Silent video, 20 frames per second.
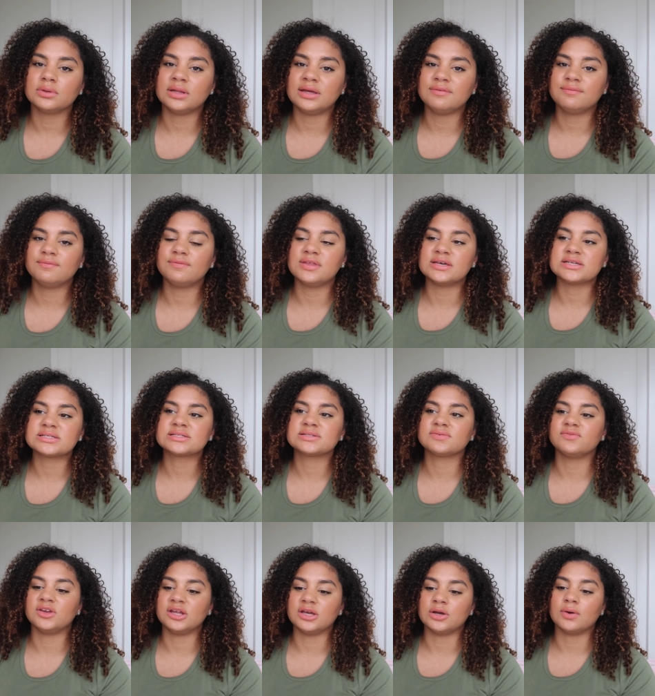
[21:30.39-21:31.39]
Leave this
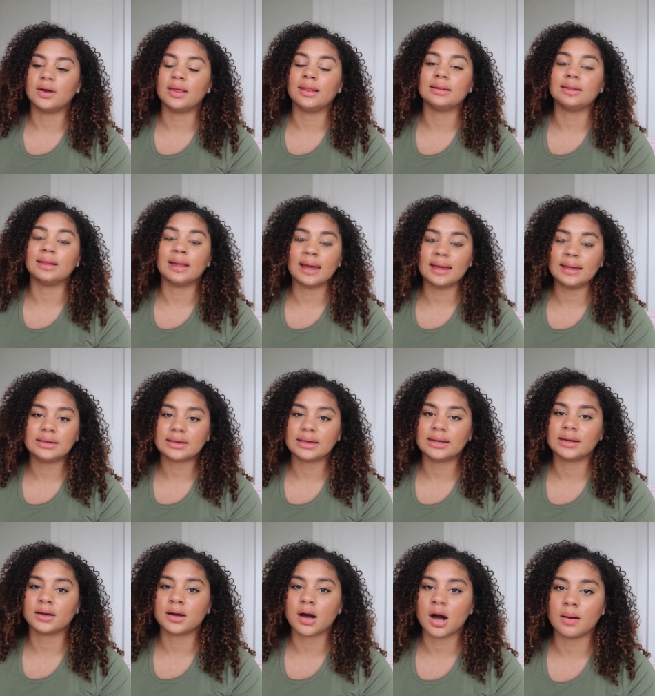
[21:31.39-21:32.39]
video a like
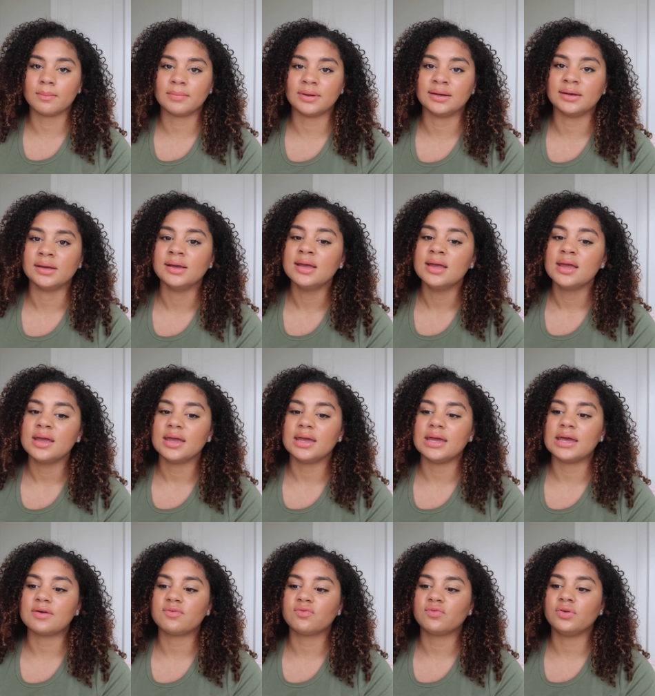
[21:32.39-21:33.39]
and a comment
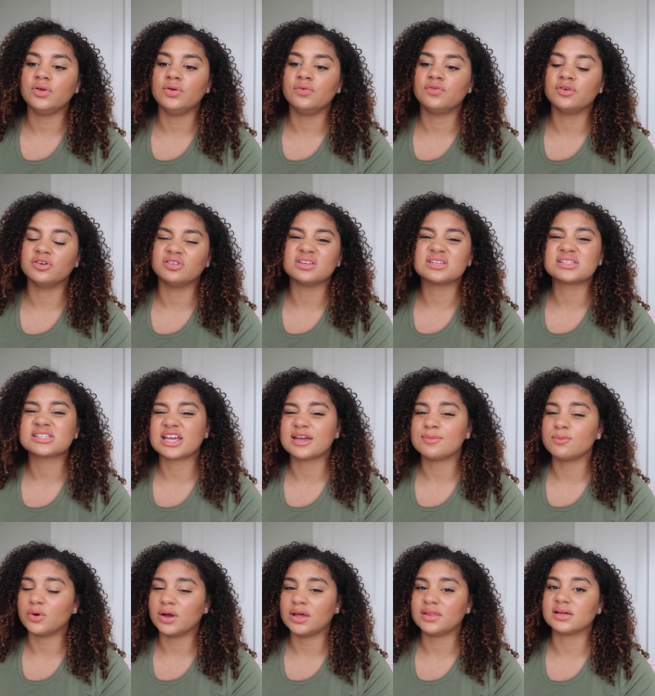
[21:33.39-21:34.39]
if you feel the
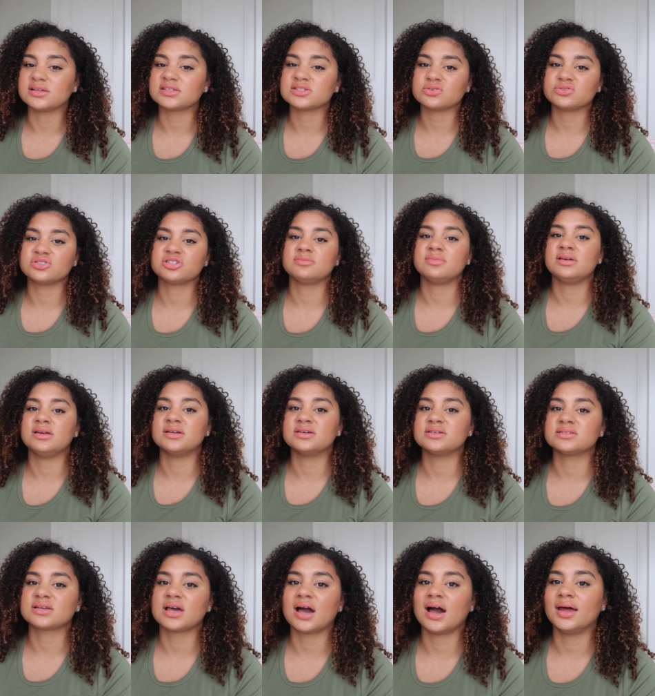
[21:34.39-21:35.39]
same way that social media
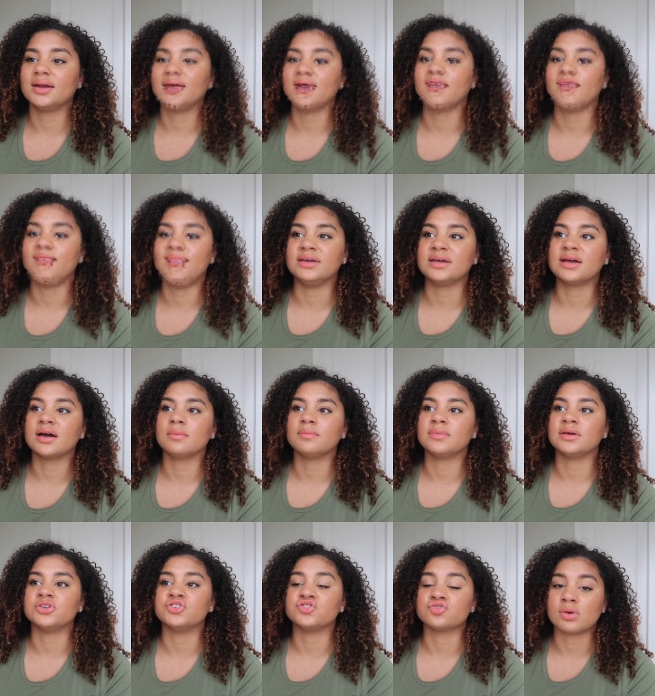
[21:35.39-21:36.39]
is kind of
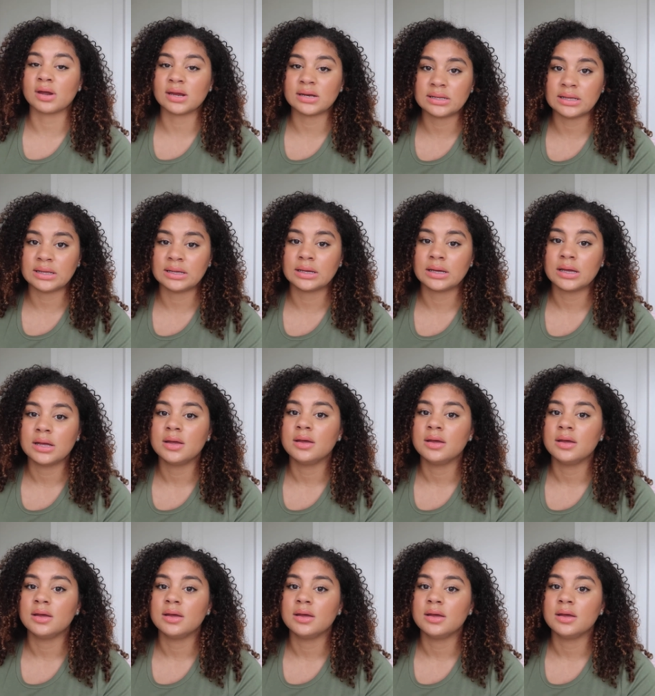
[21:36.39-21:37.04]
becoming draining